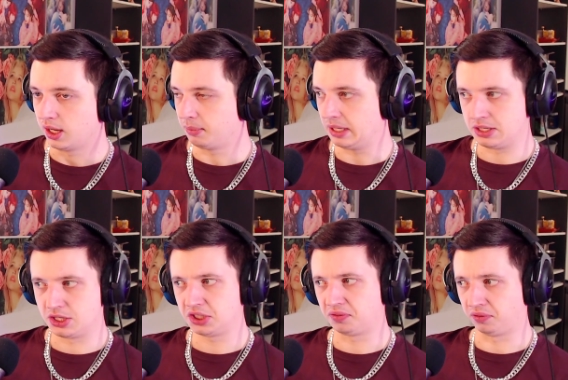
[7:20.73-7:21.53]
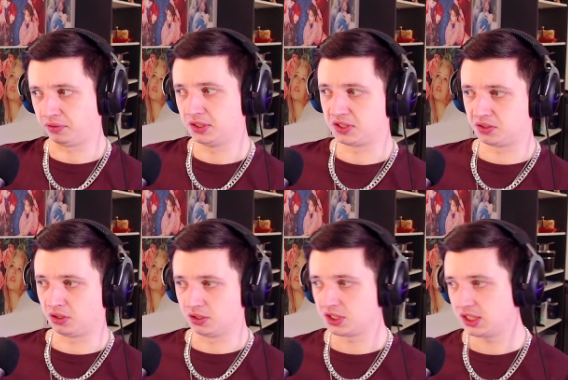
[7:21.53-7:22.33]
But it just feels,
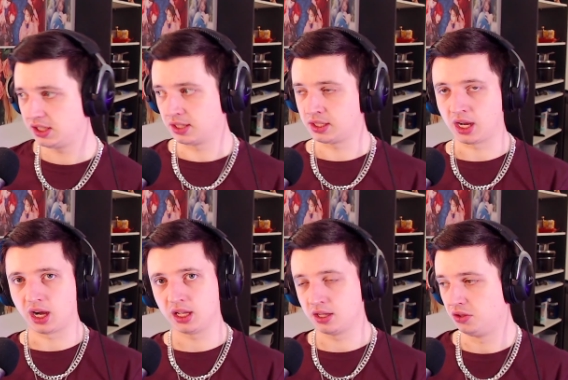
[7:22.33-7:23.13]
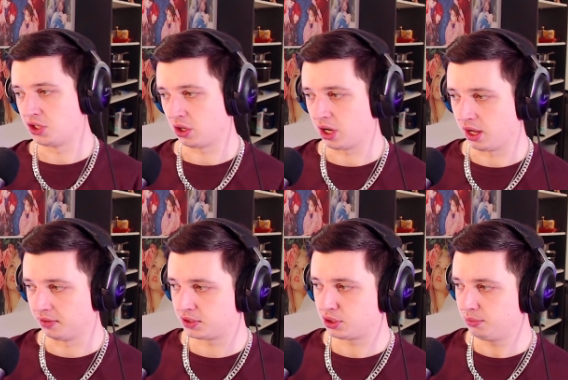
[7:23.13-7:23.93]
honestly, that Kai and Jung-A
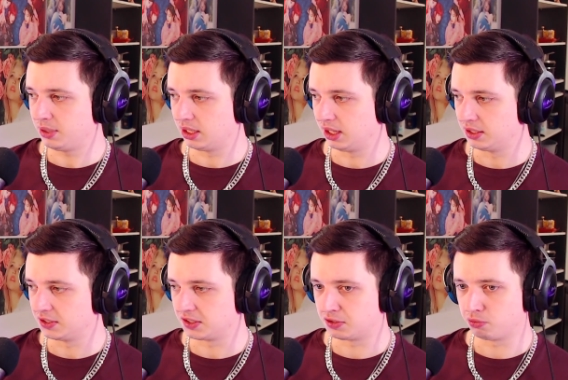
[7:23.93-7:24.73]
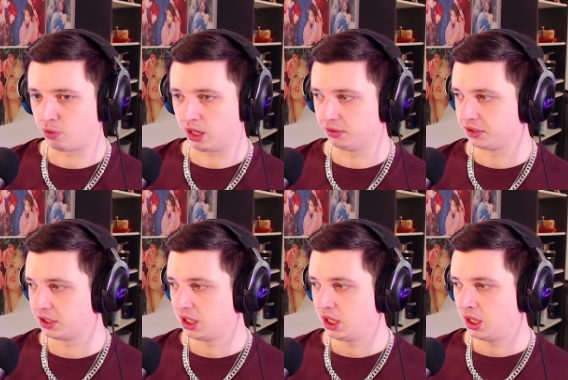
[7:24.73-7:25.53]
have so many lines, it's wild.
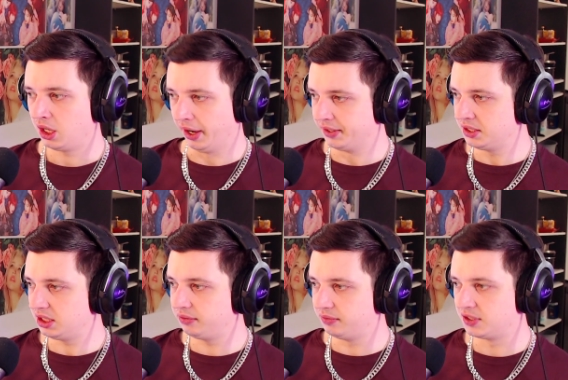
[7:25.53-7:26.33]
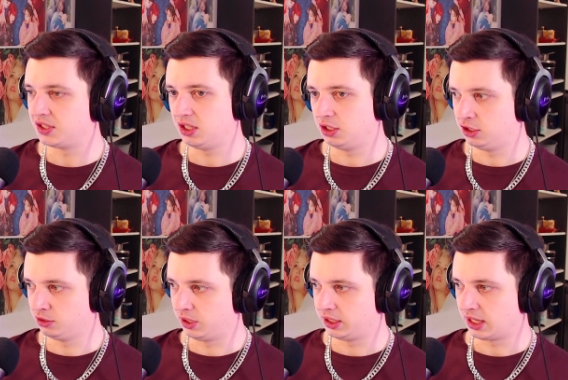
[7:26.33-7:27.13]
I didn't even see
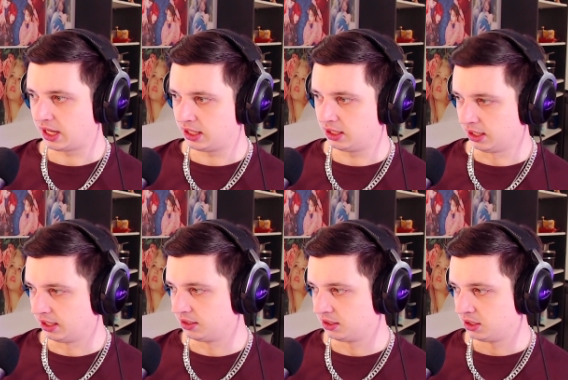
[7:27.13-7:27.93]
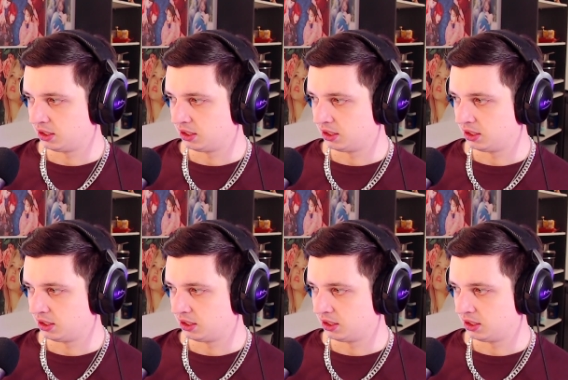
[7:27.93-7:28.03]
Yui get any line.